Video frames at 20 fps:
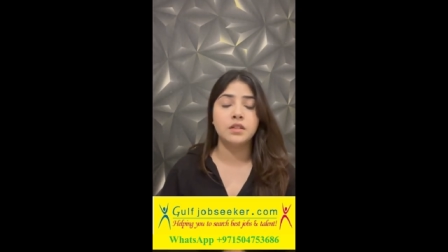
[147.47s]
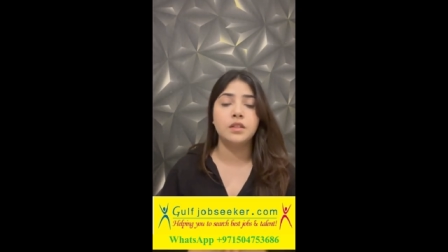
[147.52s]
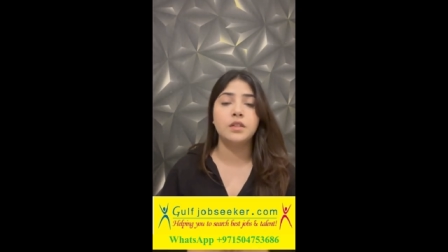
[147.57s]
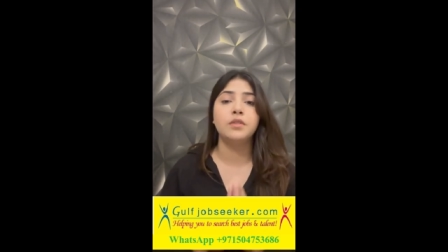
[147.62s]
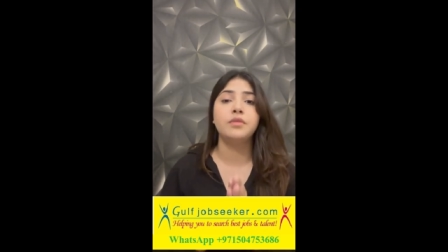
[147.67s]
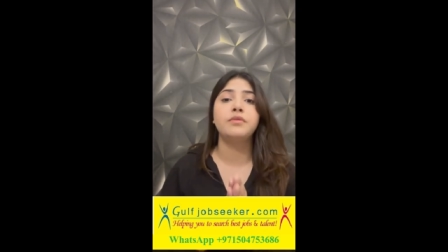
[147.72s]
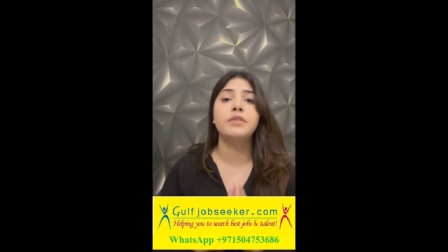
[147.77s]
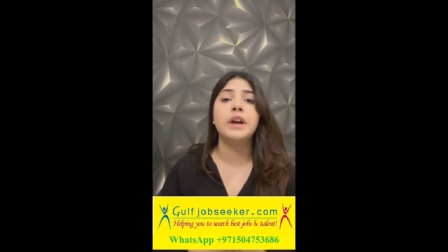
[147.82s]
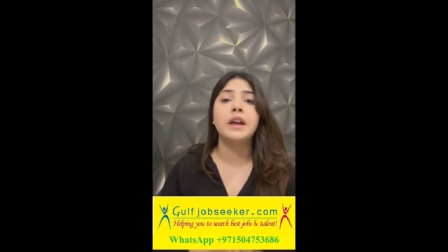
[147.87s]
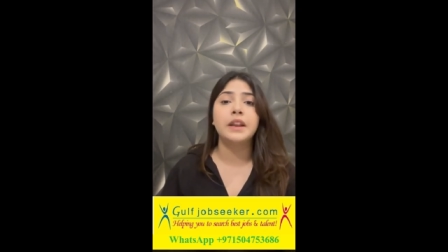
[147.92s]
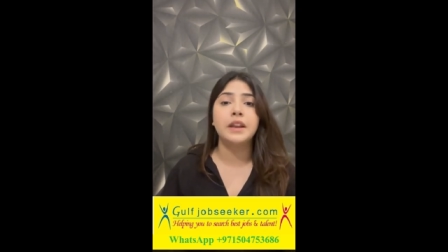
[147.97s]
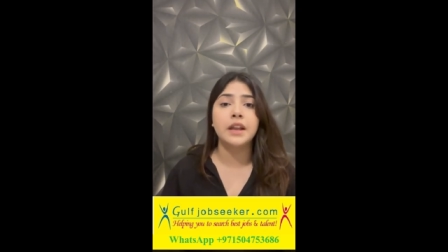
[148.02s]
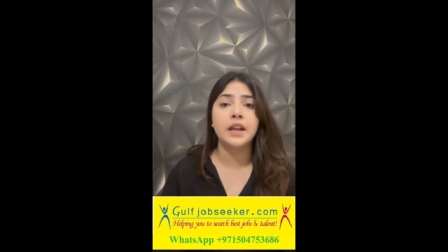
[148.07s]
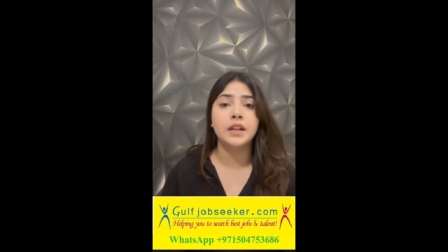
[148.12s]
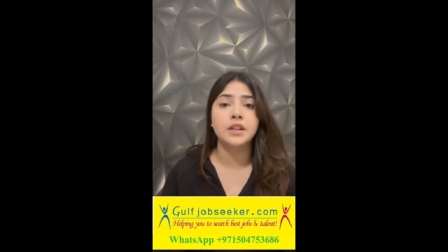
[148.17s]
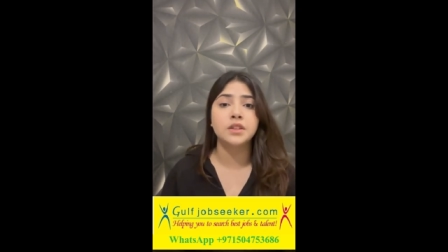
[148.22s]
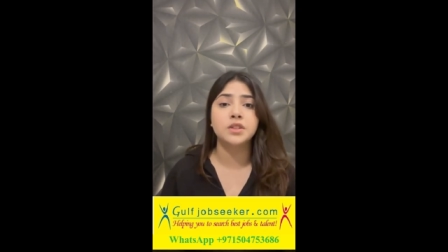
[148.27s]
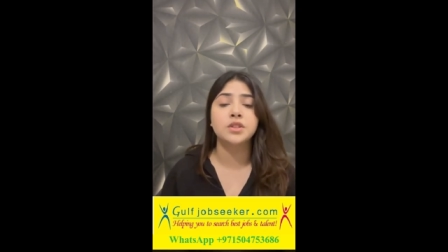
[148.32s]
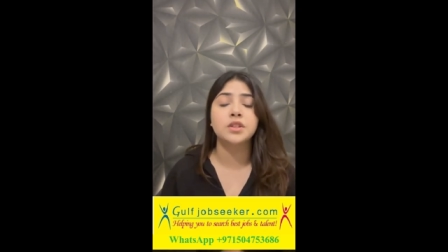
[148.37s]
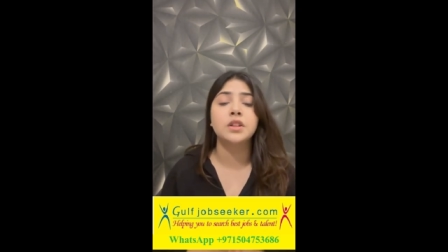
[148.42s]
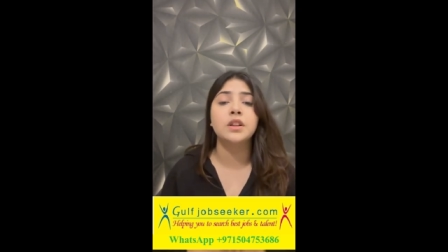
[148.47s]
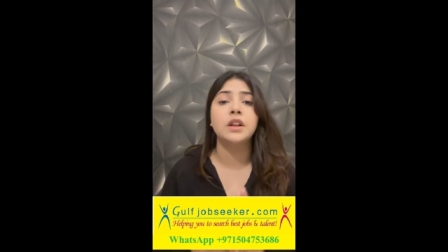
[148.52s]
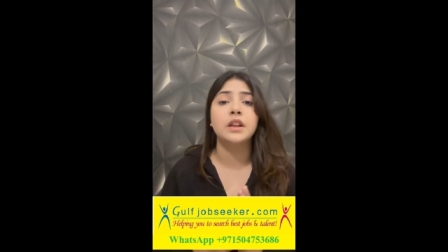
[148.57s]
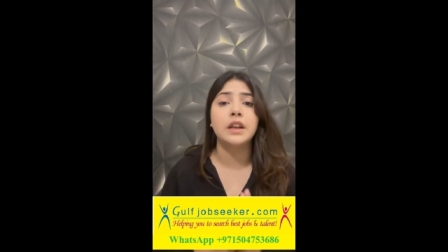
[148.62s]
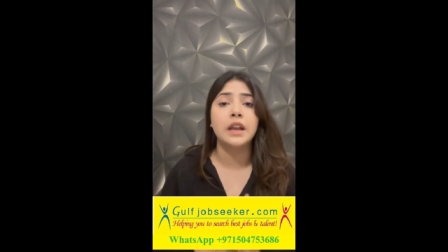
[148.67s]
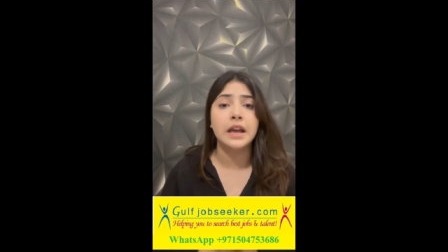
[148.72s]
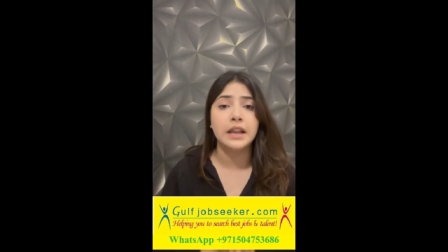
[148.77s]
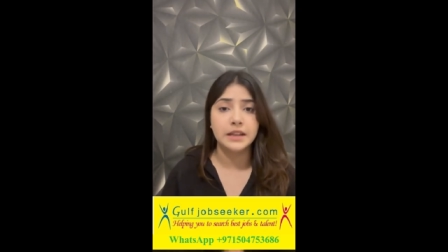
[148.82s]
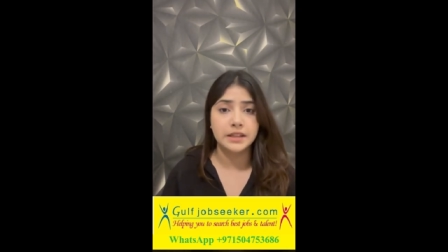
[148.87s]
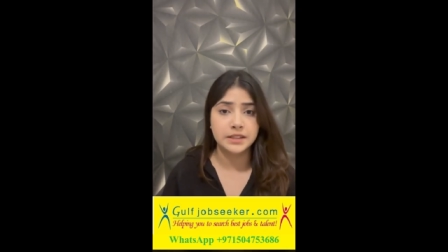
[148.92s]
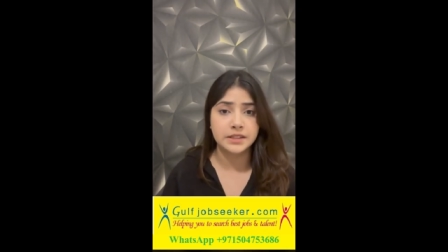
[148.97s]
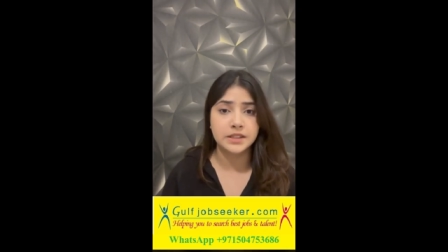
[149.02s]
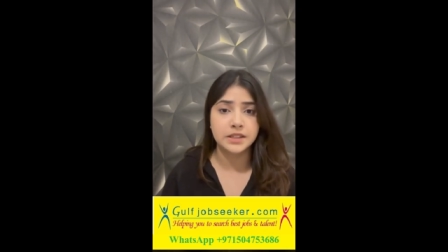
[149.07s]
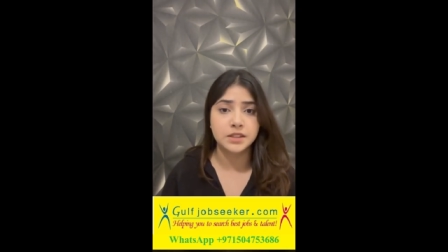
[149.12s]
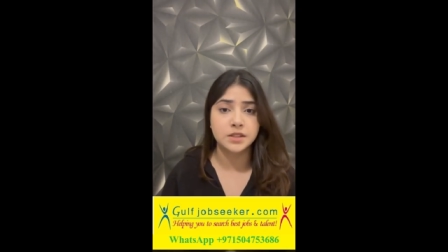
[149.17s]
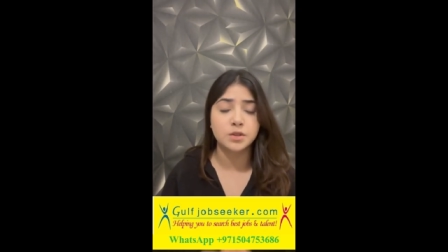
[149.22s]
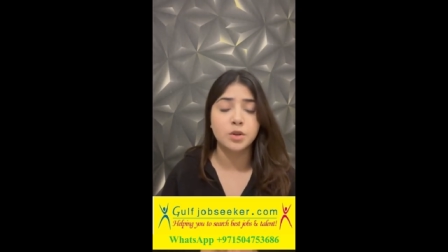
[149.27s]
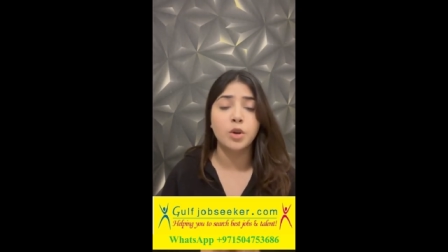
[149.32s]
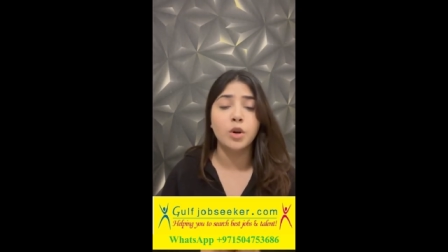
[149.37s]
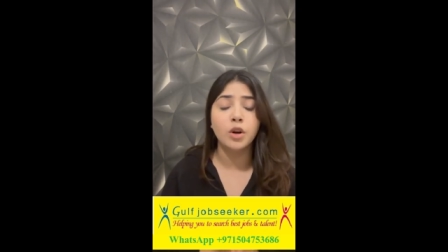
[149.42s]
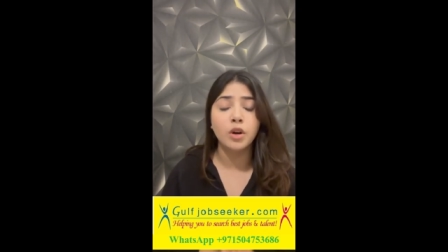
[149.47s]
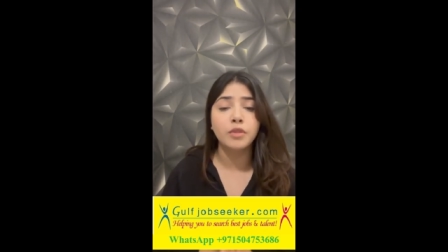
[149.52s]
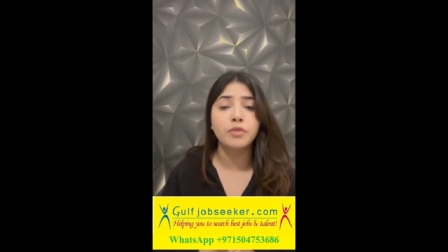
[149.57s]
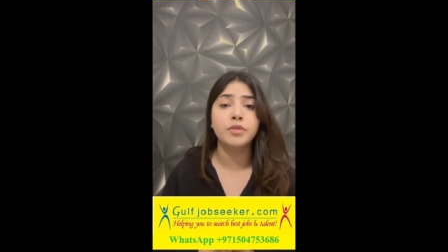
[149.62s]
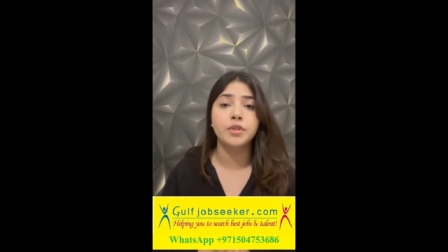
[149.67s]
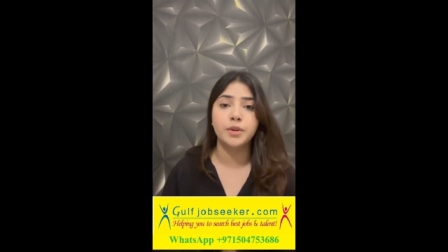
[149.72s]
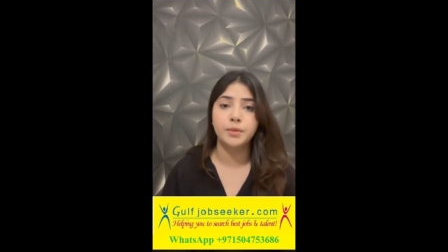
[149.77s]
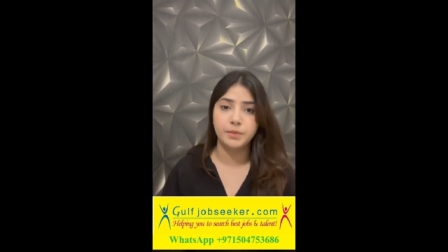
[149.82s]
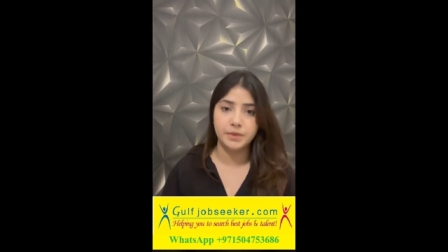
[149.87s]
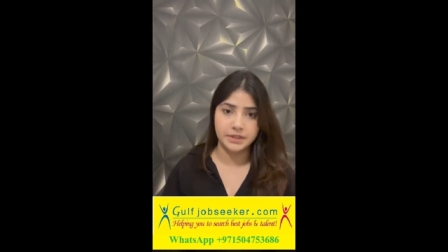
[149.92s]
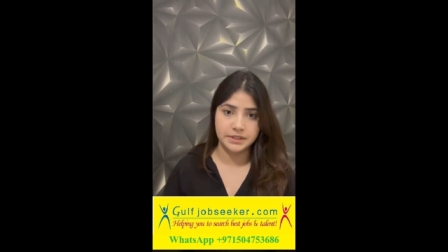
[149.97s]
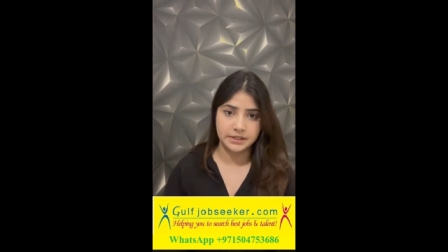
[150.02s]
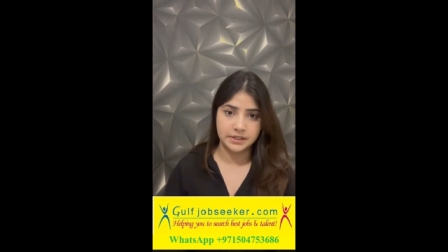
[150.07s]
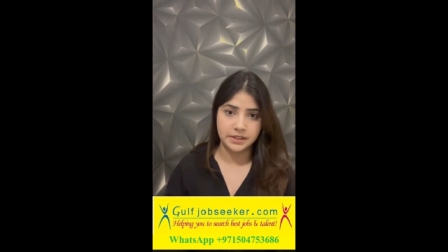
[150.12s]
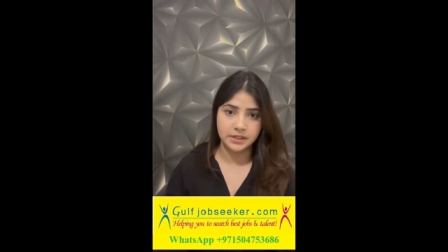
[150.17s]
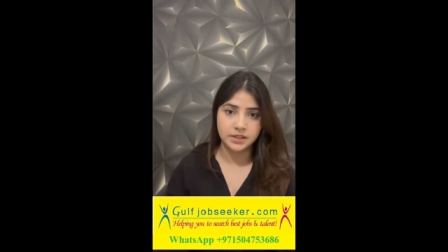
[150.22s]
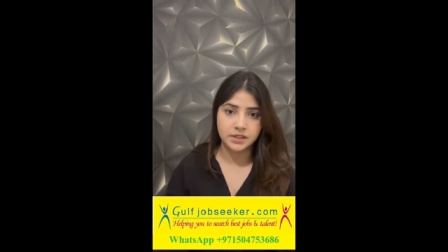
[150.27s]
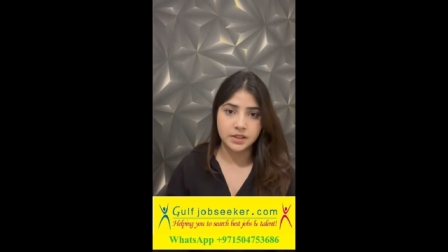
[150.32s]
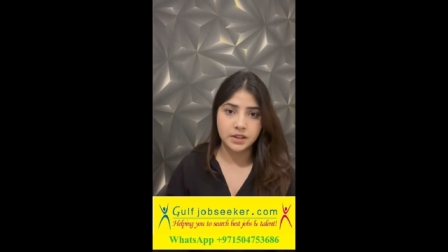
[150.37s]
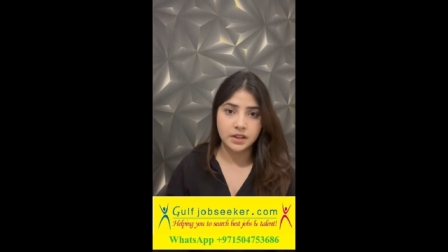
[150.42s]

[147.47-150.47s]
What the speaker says: the financial analysis of your business